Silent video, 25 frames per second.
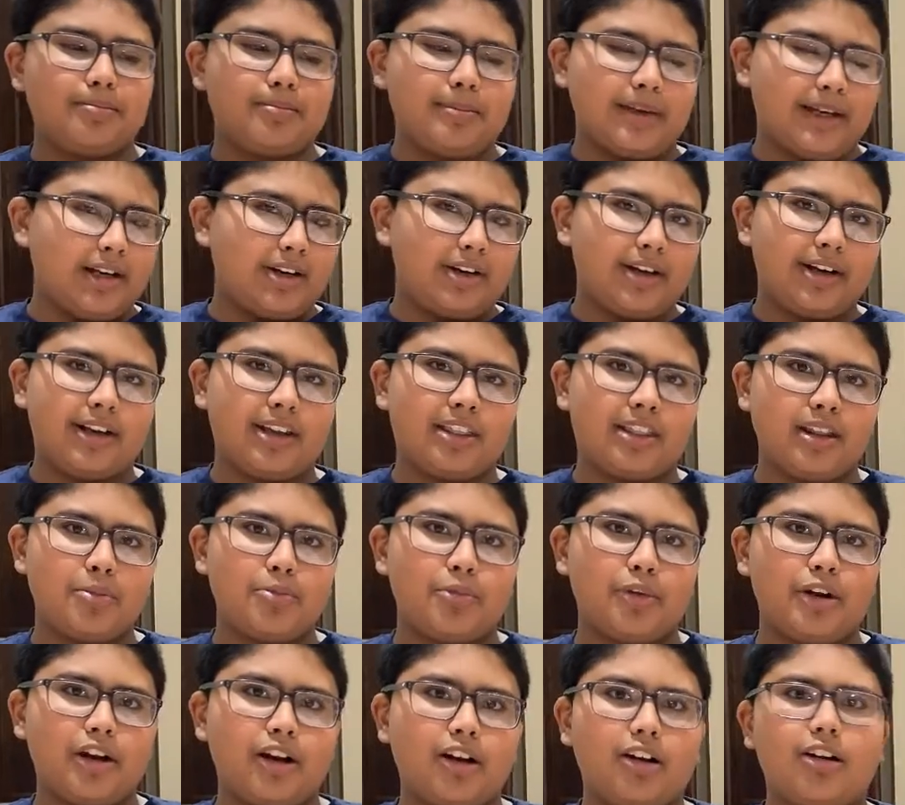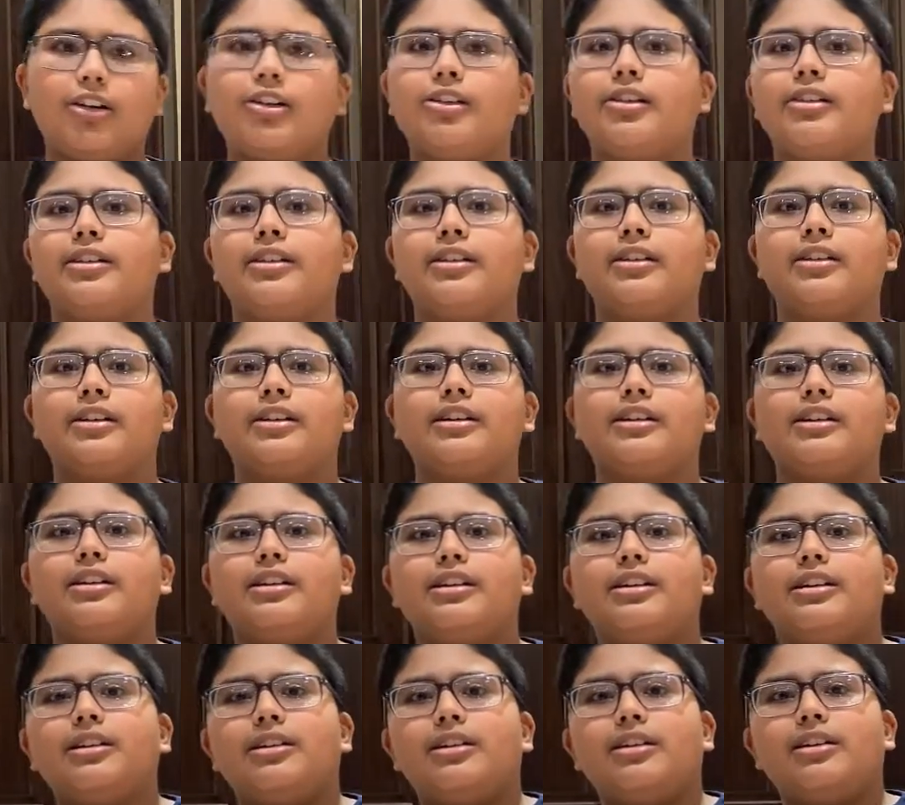buried somewhere.
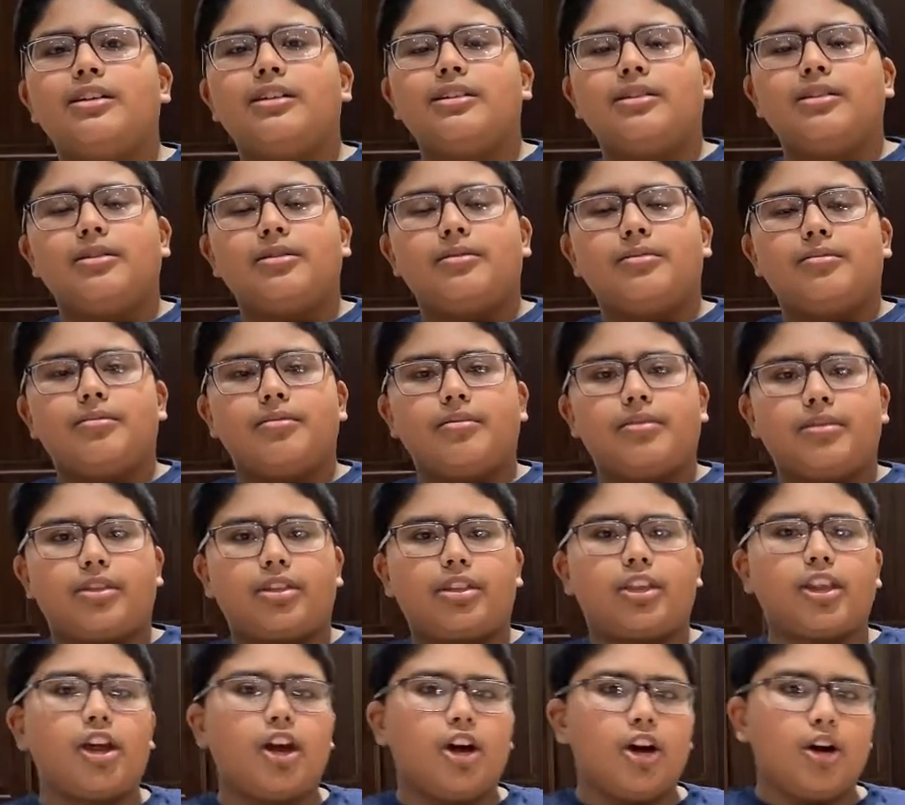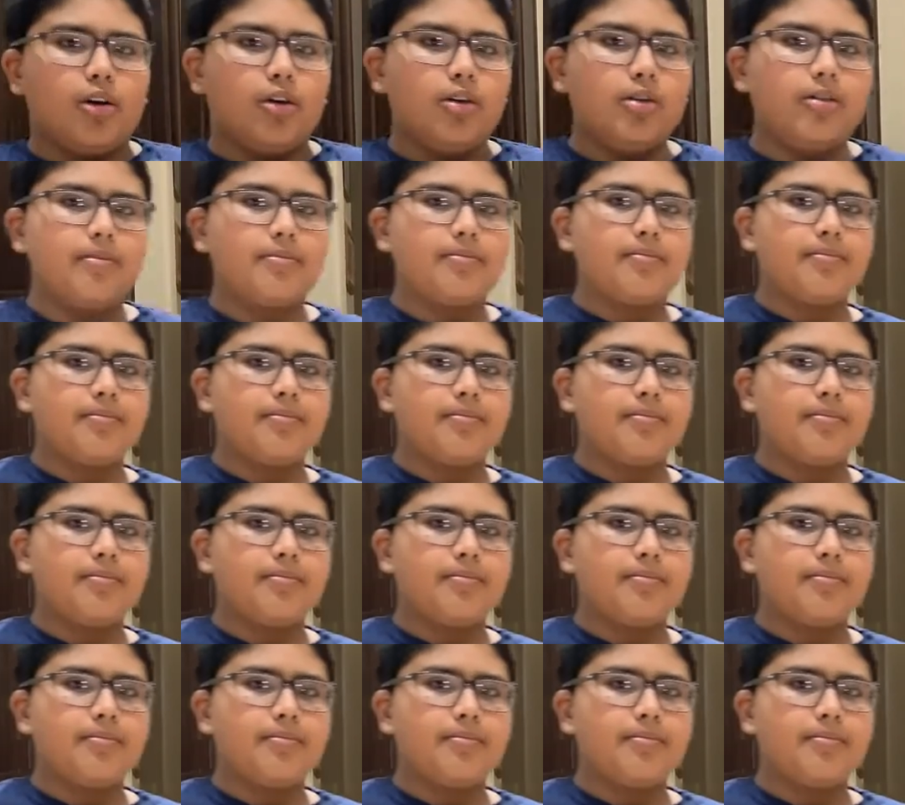So